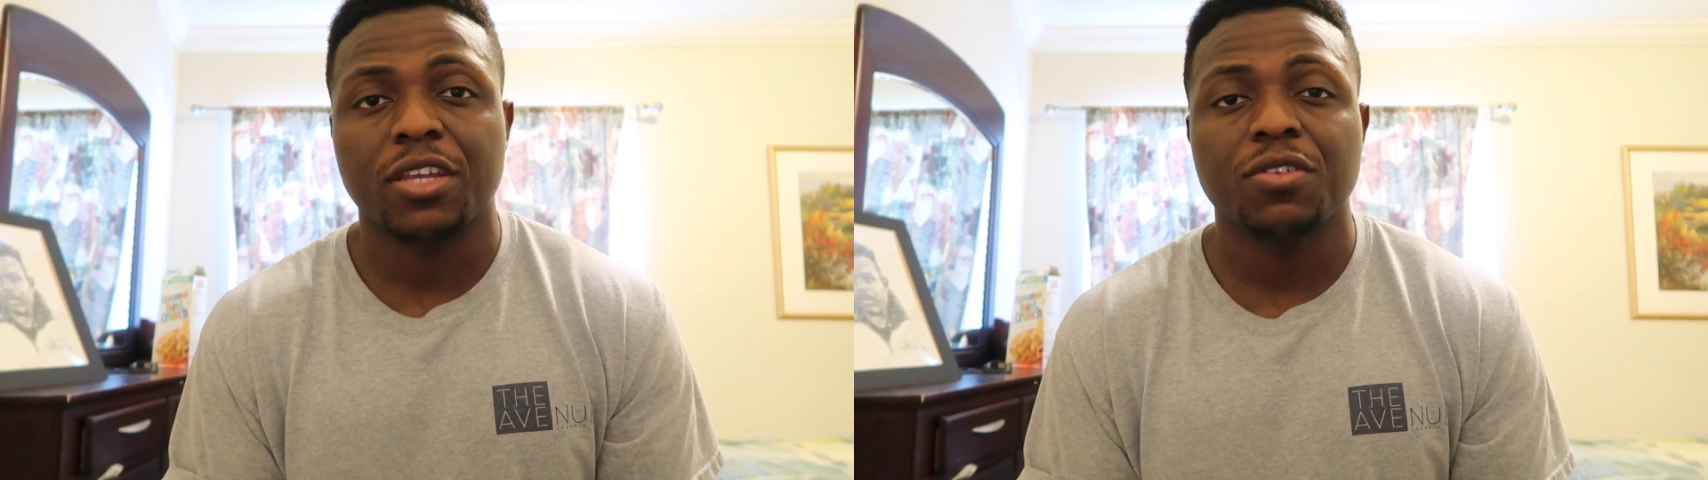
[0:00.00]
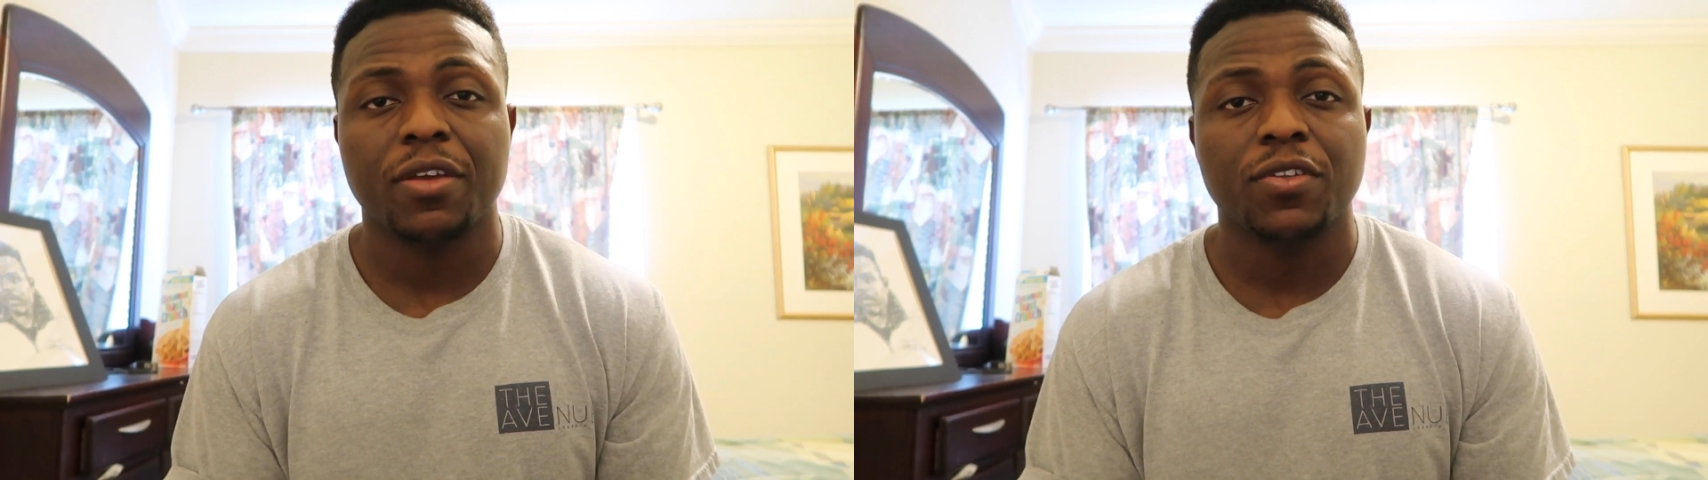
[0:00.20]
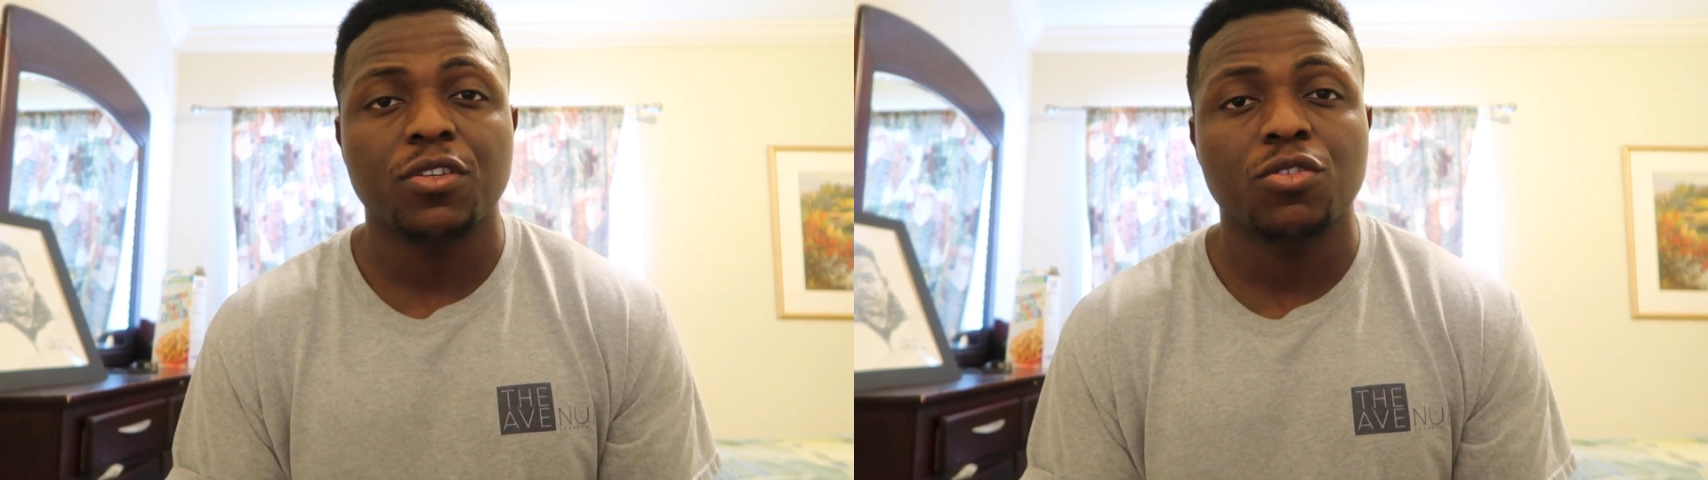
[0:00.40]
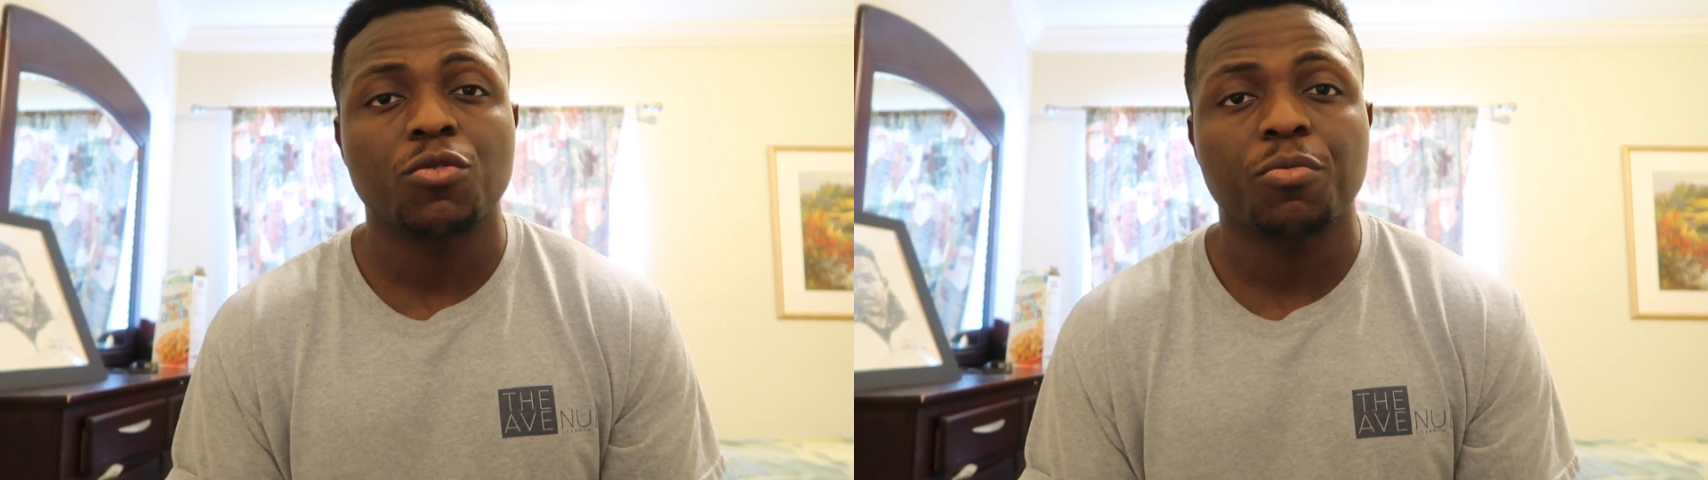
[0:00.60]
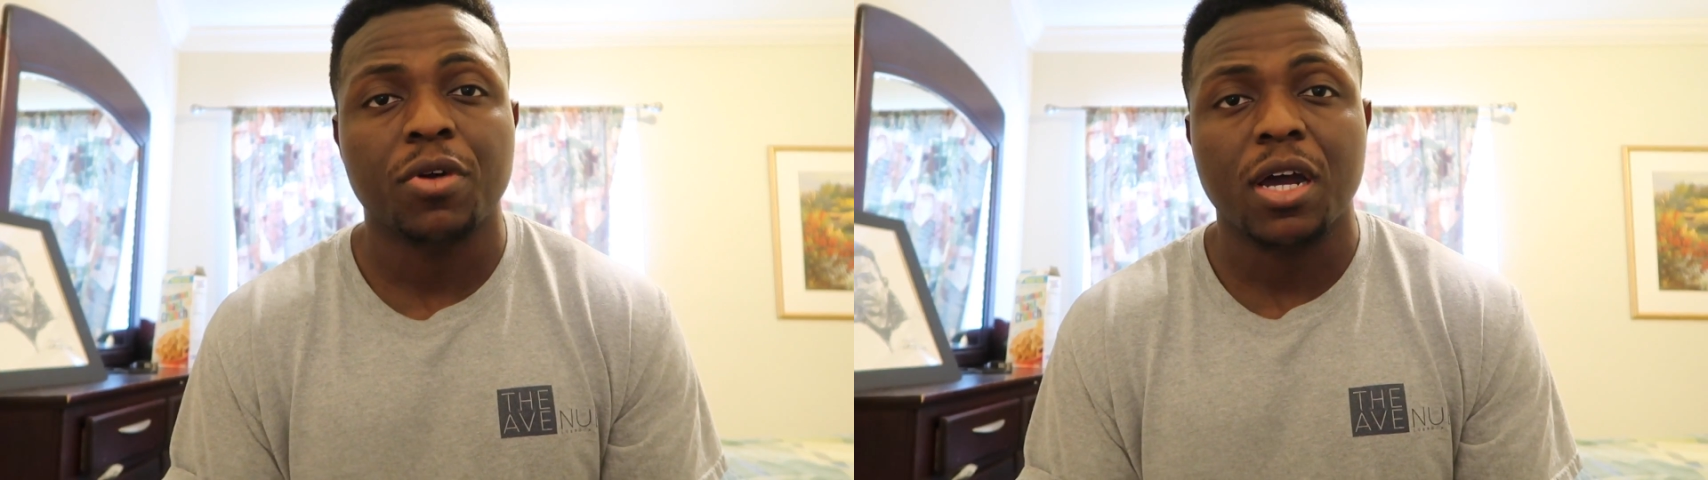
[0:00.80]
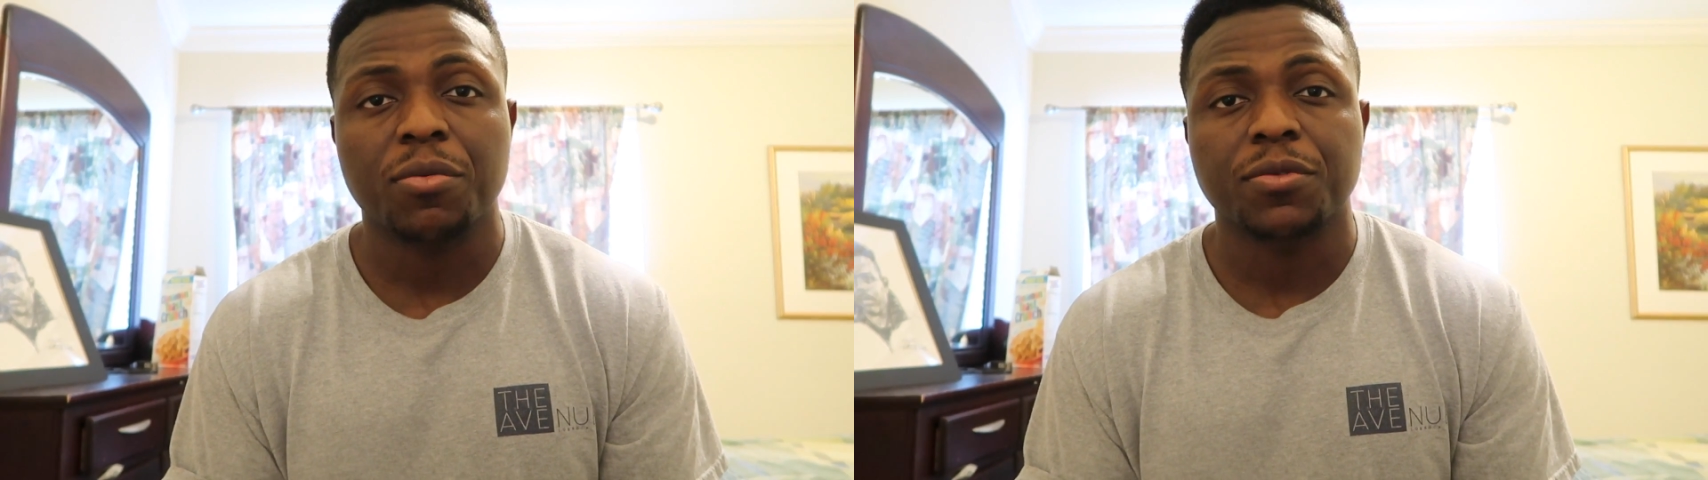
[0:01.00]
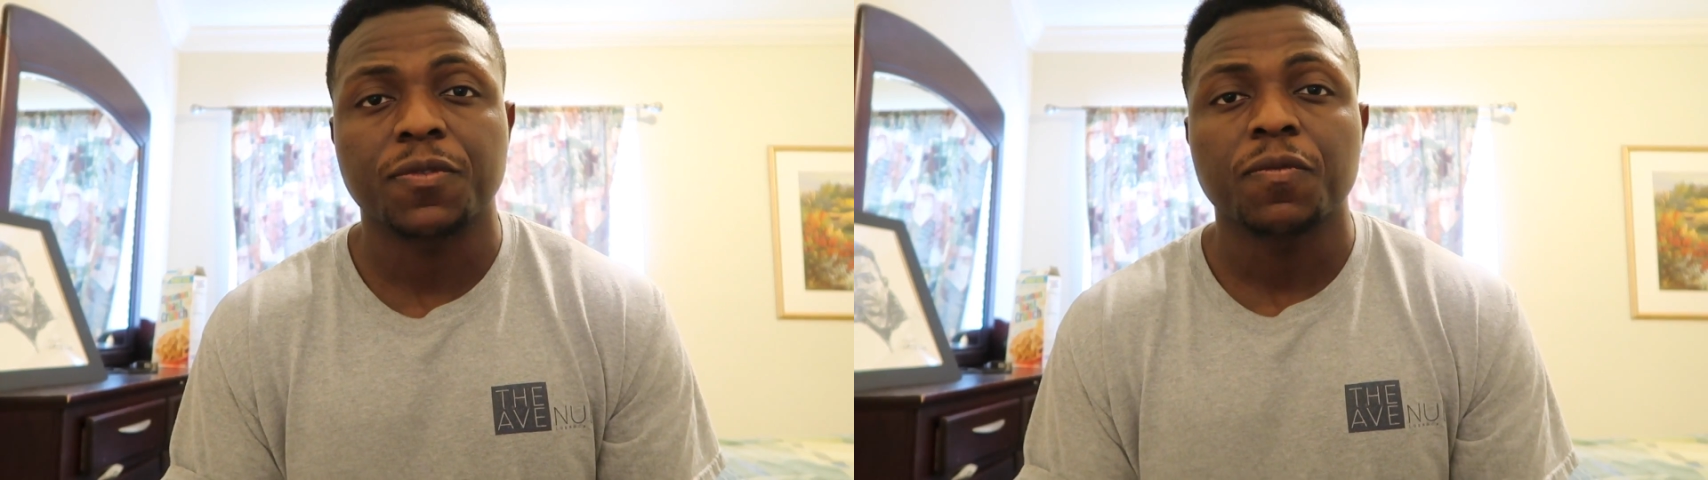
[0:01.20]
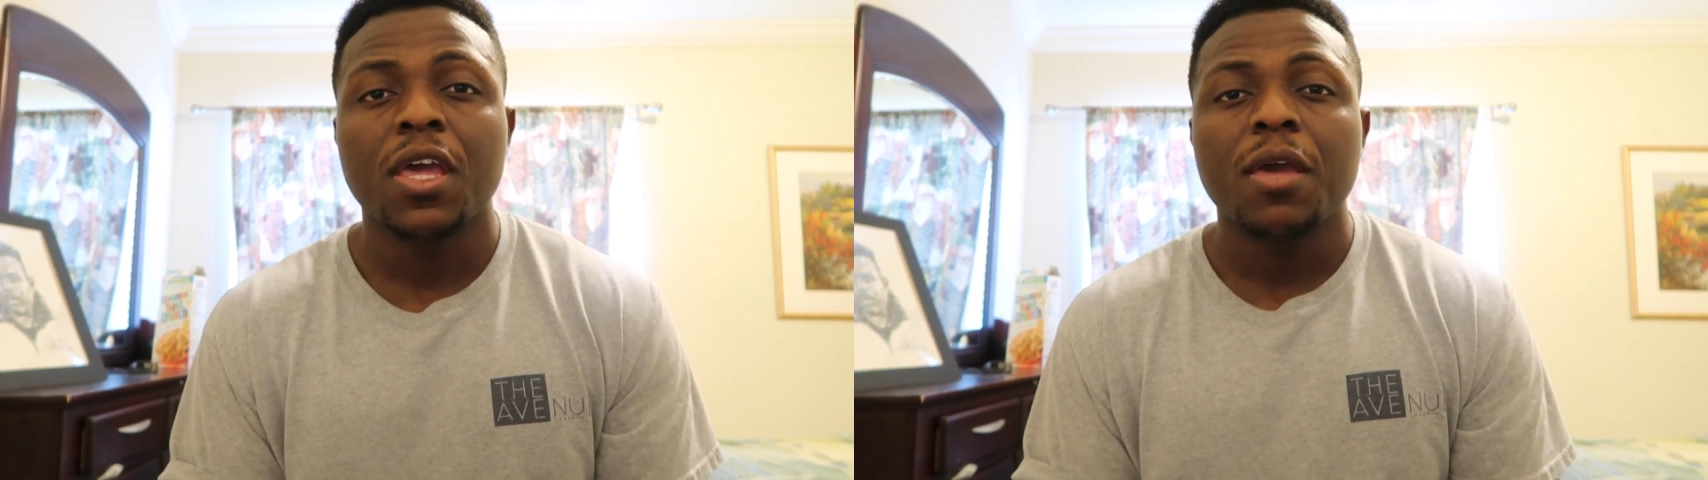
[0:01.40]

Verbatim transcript: and you definitely need to do problems.